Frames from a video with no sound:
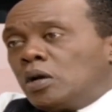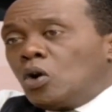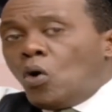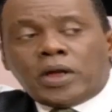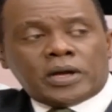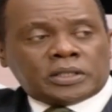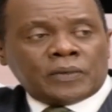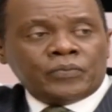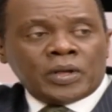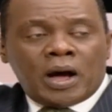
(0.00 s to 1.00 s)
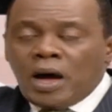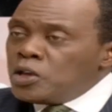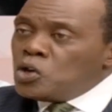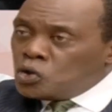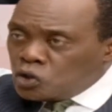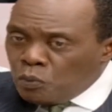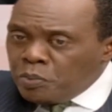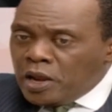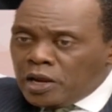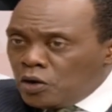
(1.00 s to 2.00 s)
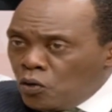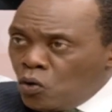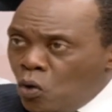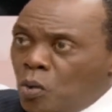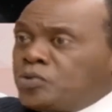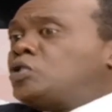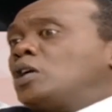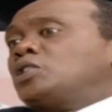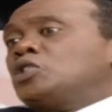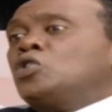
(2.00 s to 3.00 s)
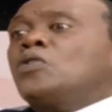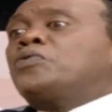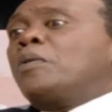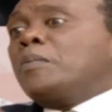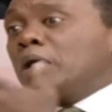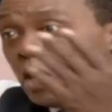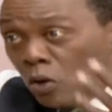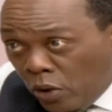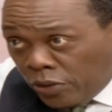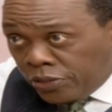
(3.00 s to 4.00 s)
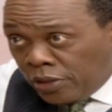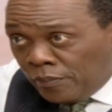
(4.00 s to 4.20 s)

lawyers are used to being in a room with judges you're familiar with.